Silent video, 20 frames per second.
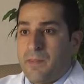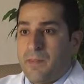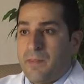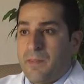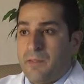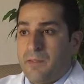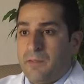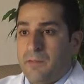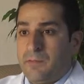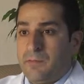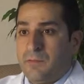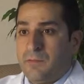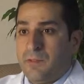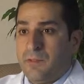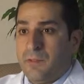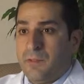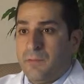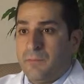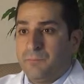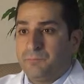And
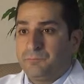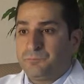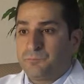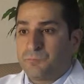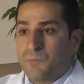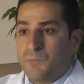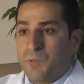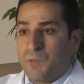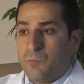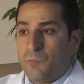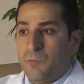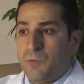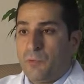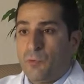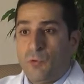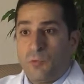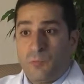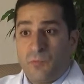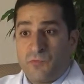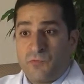uh, we're
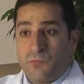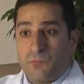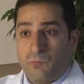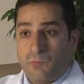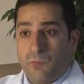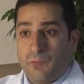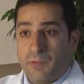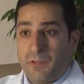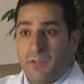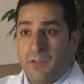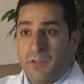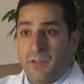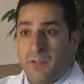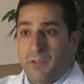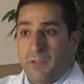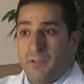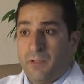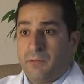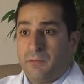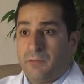always working
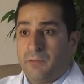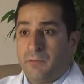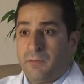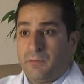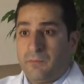and